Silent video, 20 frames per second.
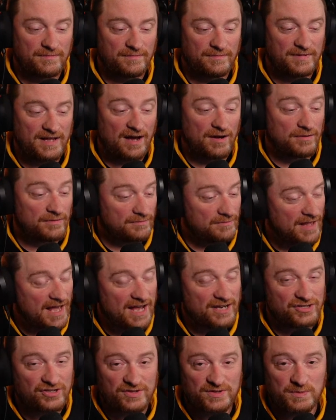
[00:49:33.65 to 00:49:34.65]
Now,
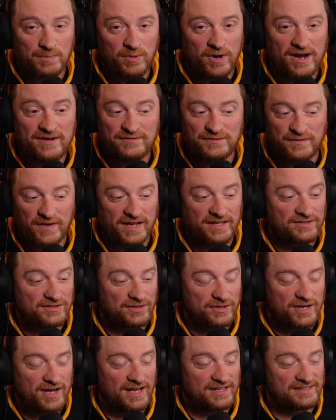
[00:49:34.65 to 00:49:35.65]
Ashley's a Braves fan, so
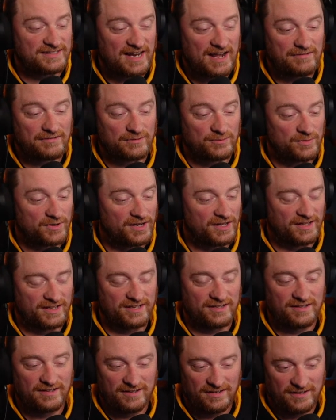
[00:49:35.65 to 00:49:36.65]
you guys would have to
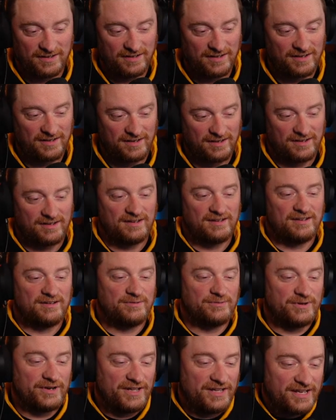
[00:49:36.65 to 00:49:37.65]
really,
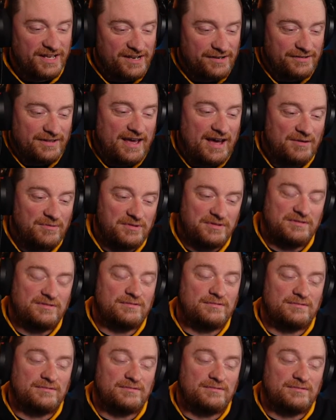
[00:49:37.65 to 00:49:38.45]
really hear that one.